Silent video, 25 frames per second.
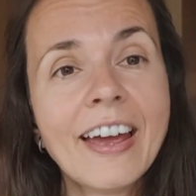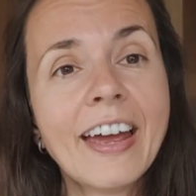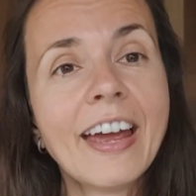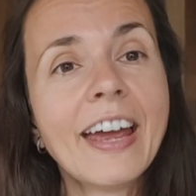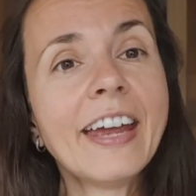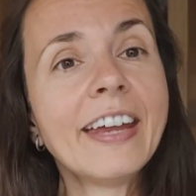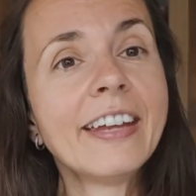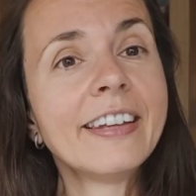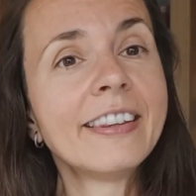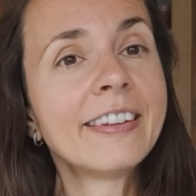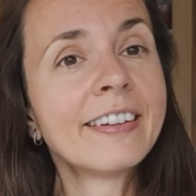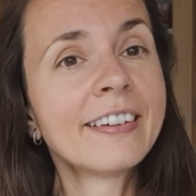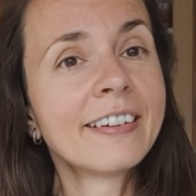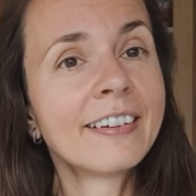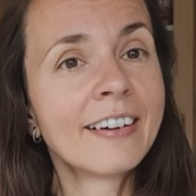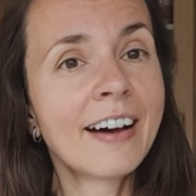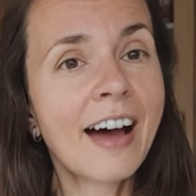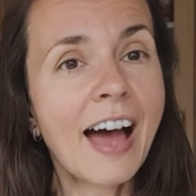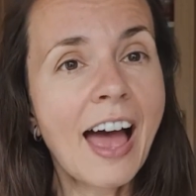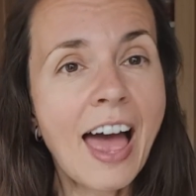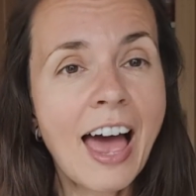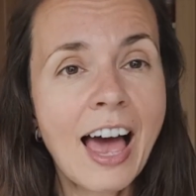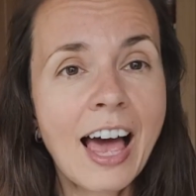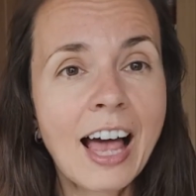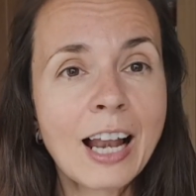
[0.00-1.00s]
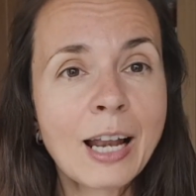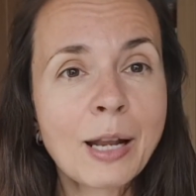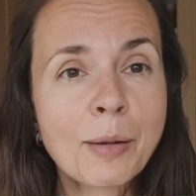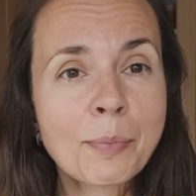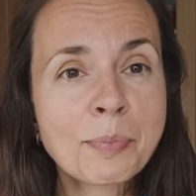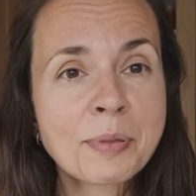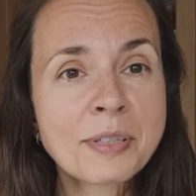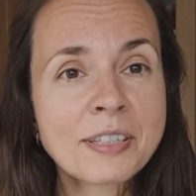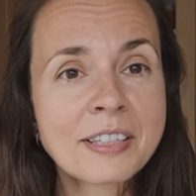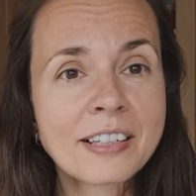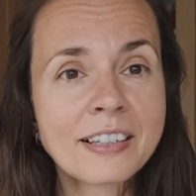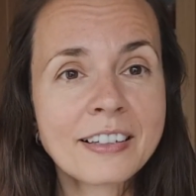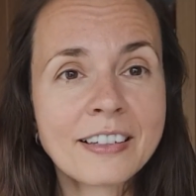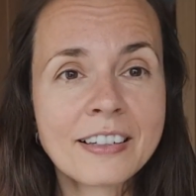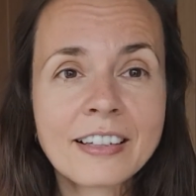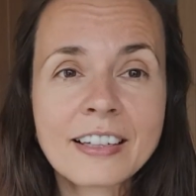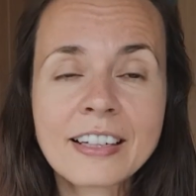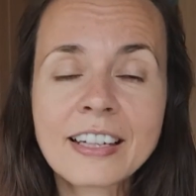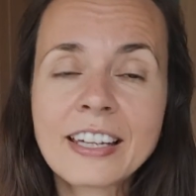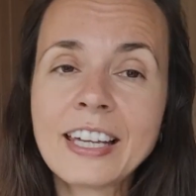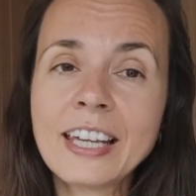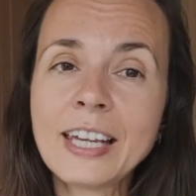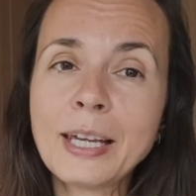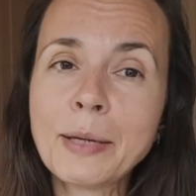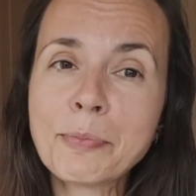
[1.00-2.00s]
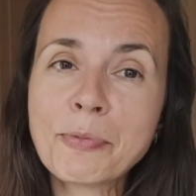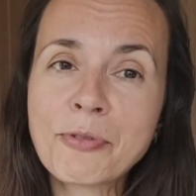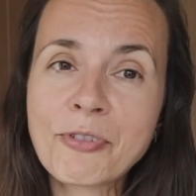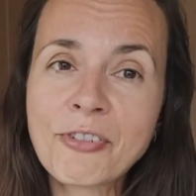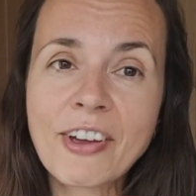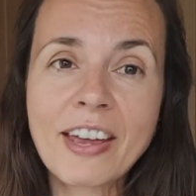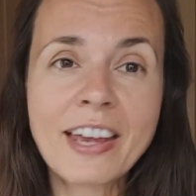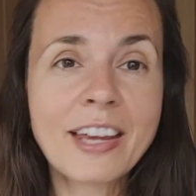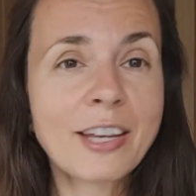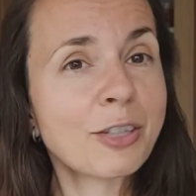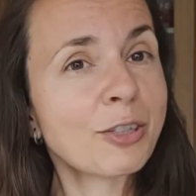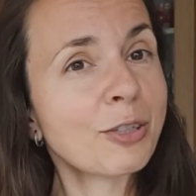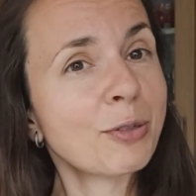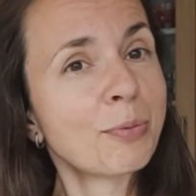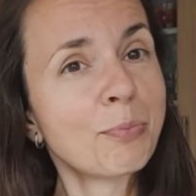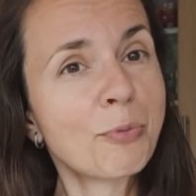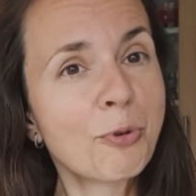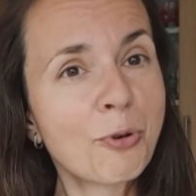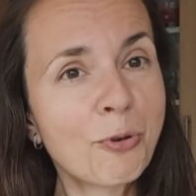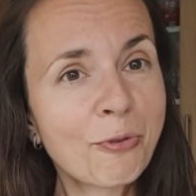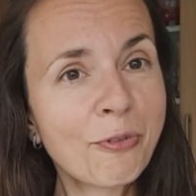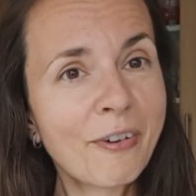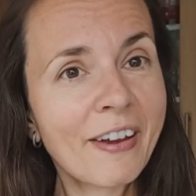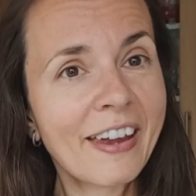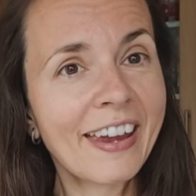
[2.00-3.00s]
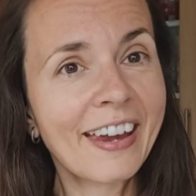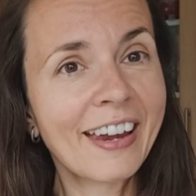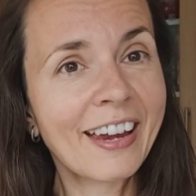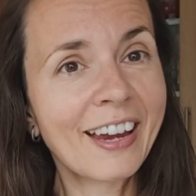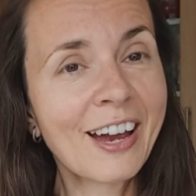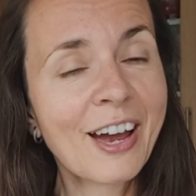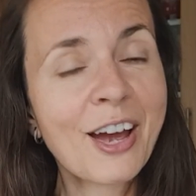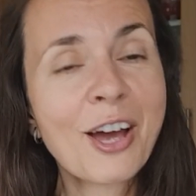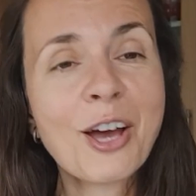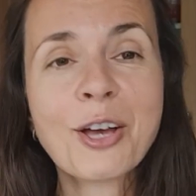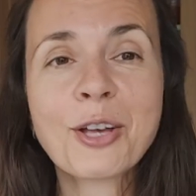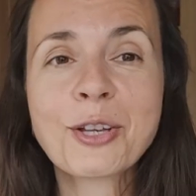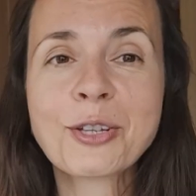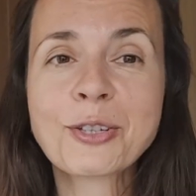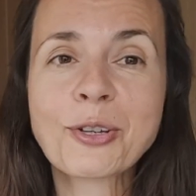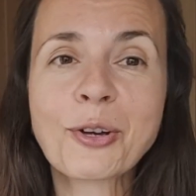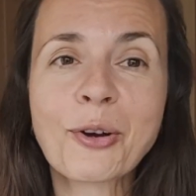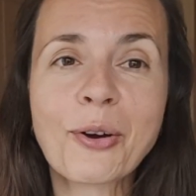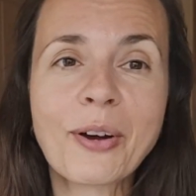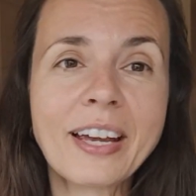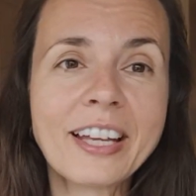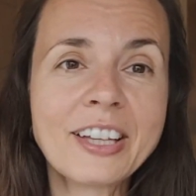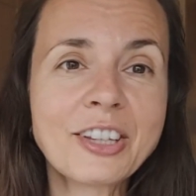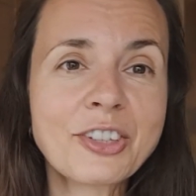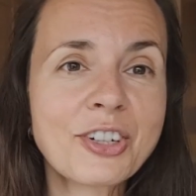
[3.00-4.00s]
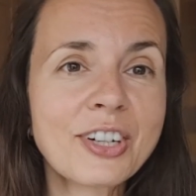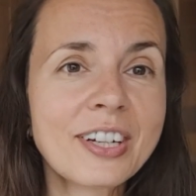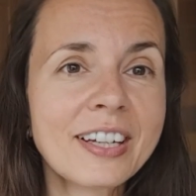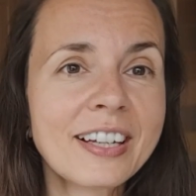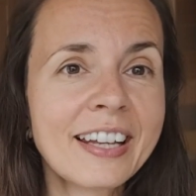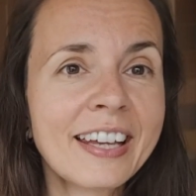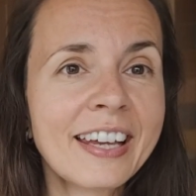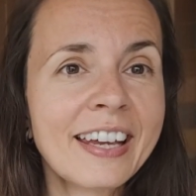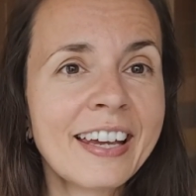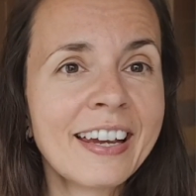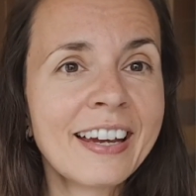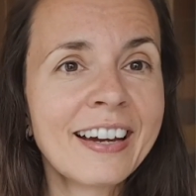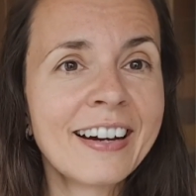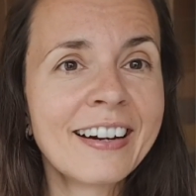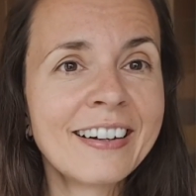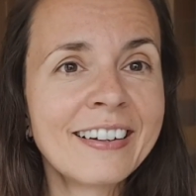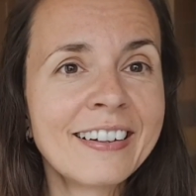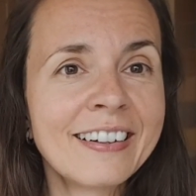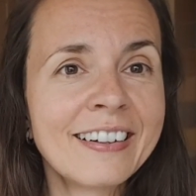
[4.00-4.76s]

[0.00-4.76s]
It helps keep things moving, so it really